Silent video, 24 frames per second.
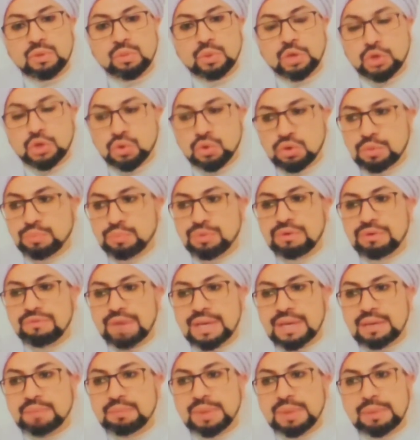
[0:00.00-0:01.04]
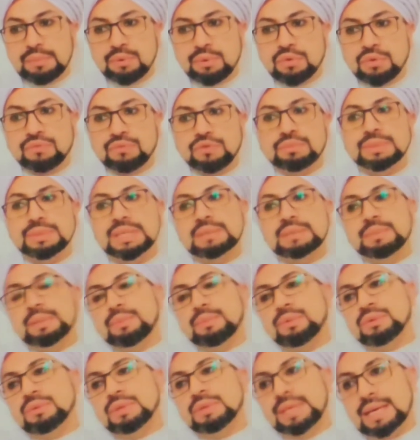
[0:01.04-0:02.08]
We should prevent people from these
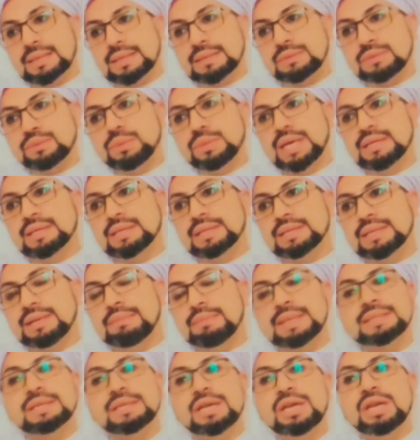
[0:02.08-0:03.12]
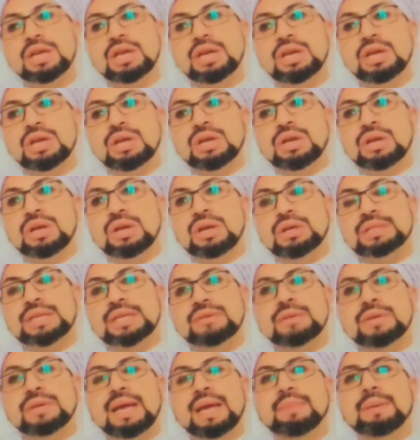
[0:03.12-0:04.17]
people. Yes, we understand. But
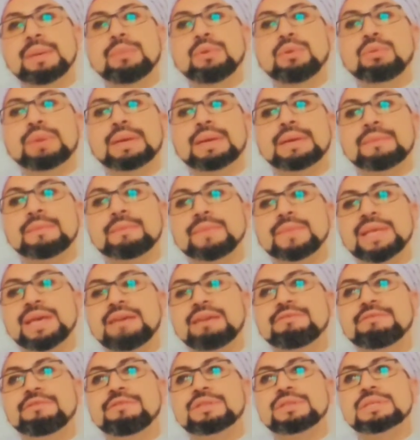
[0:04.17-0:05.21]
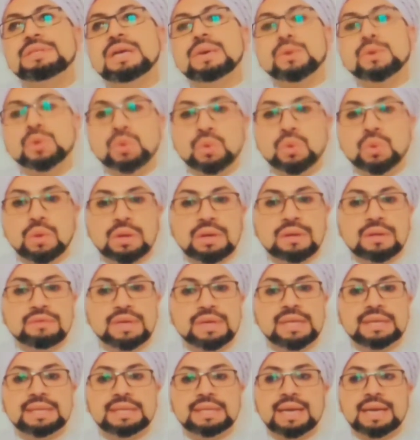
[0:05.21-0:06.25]
Sayyidina Habib Umar gave us a rule
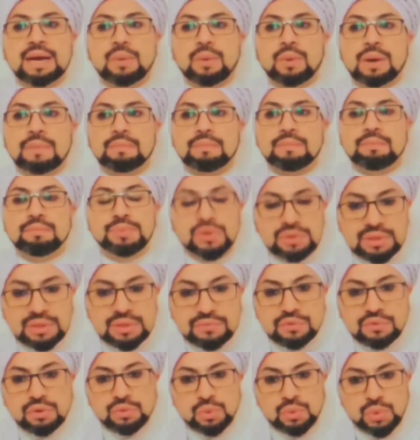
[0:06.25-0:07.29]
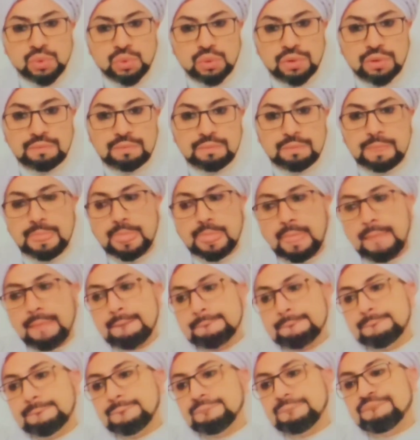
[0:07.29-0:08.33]
in Dawah, beautiful rule.
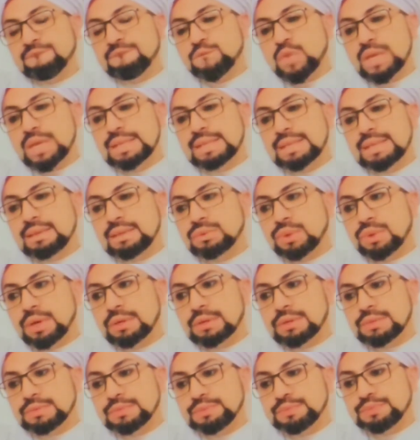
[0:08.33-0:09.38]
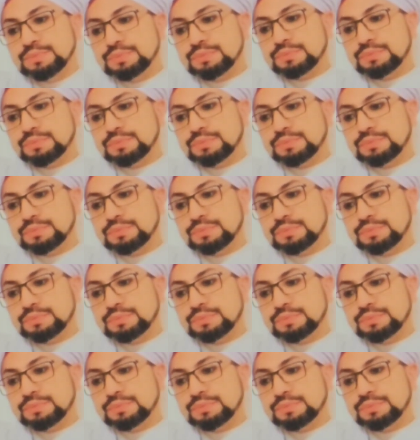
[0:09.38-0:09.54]
He said to us,